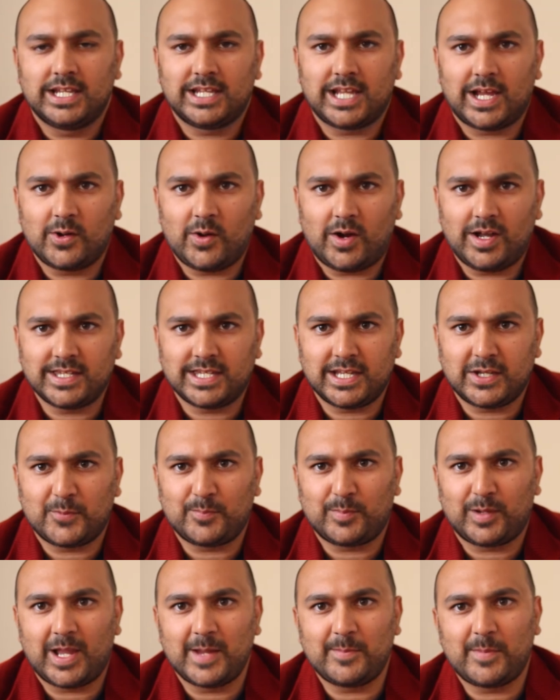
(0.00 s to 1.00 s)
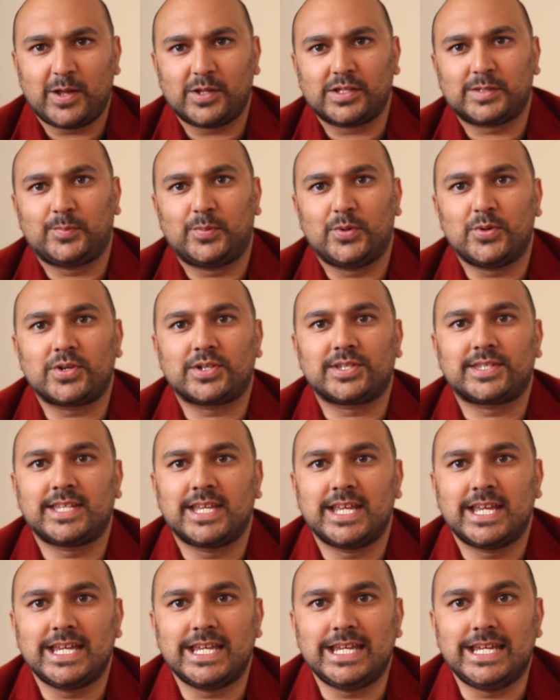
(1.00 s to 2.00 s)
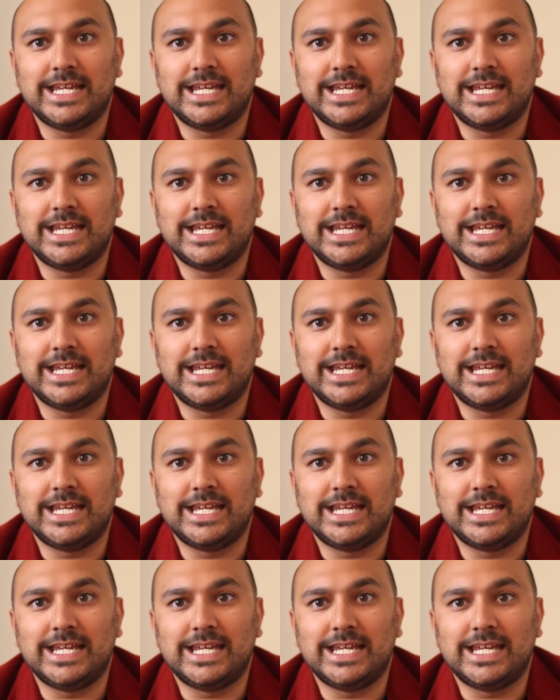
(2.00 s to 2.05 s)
Now, I set up Limehouse Books